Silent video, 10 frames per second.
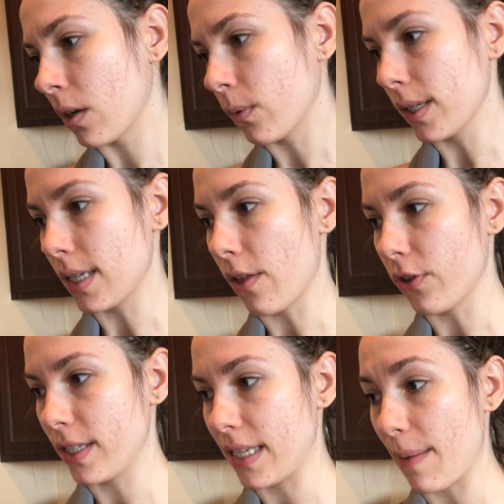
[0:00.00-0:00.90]
What's
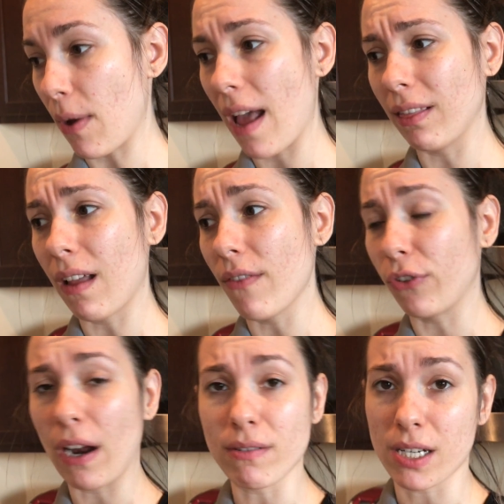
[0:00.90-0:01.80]
another staple? I love
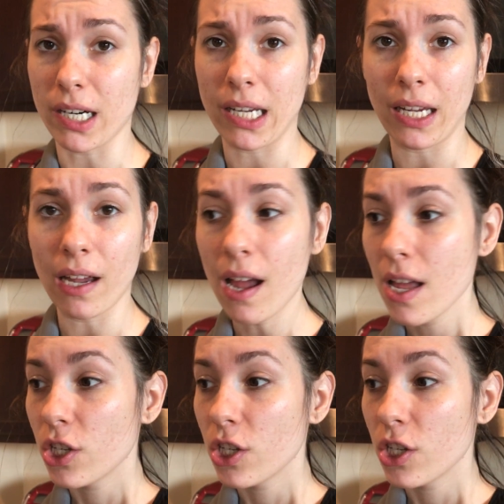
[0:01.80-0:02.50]
ground turkey.